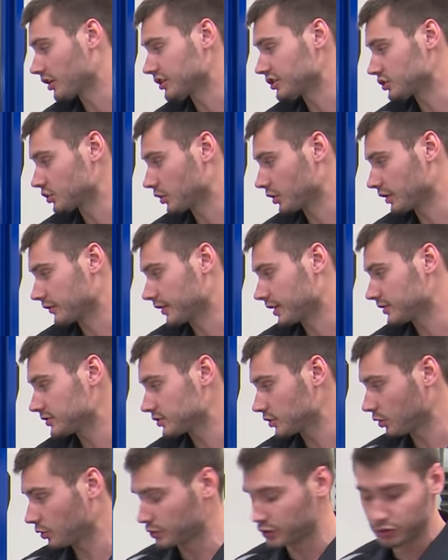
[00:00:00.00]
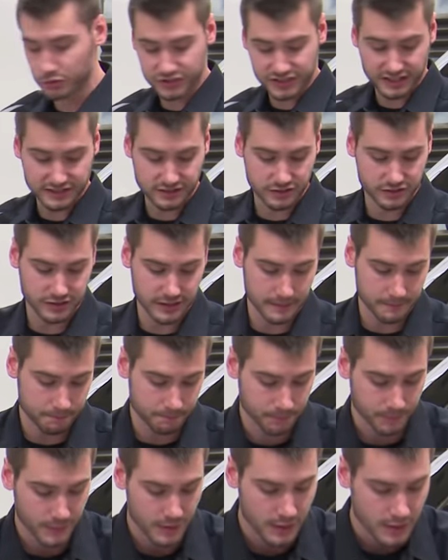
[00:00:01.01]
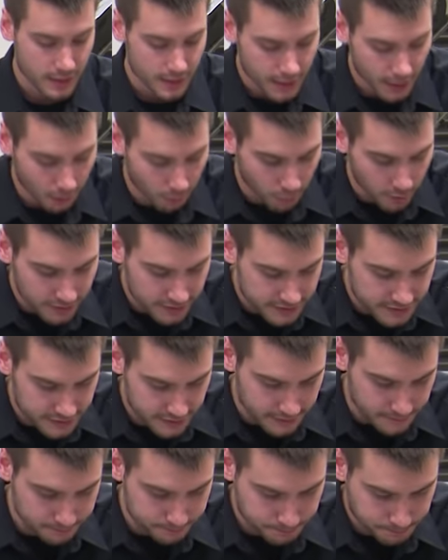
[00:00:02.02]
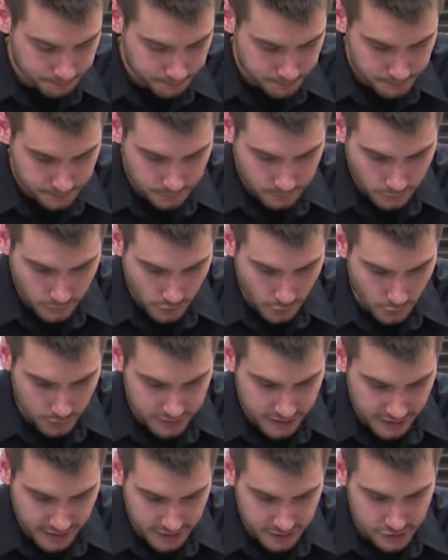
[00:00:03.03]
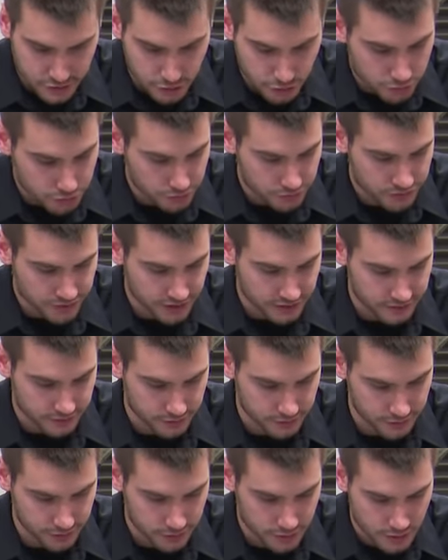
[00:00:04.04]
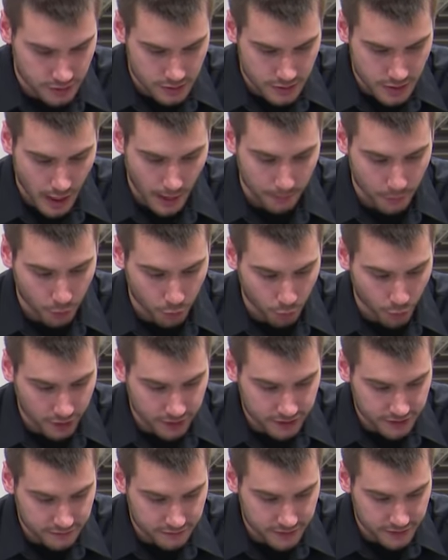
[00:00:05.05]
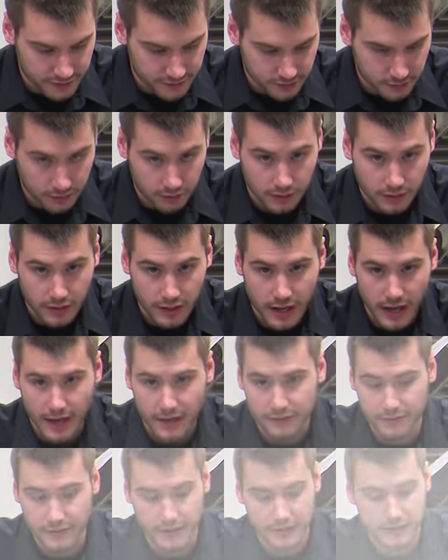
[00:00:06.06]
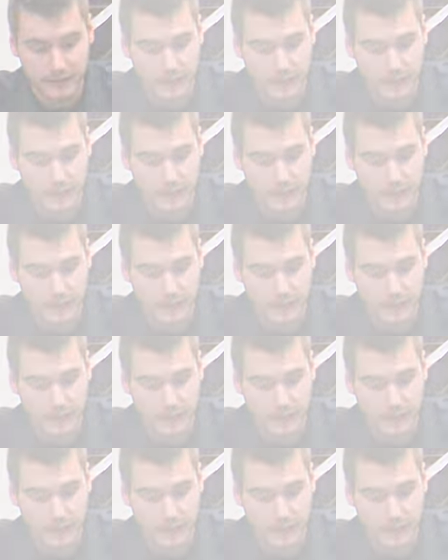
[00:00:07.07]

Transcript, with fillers: and short of it. So new sensors in. Now what I did was I got two new sensors. I put one in the vehicle, and then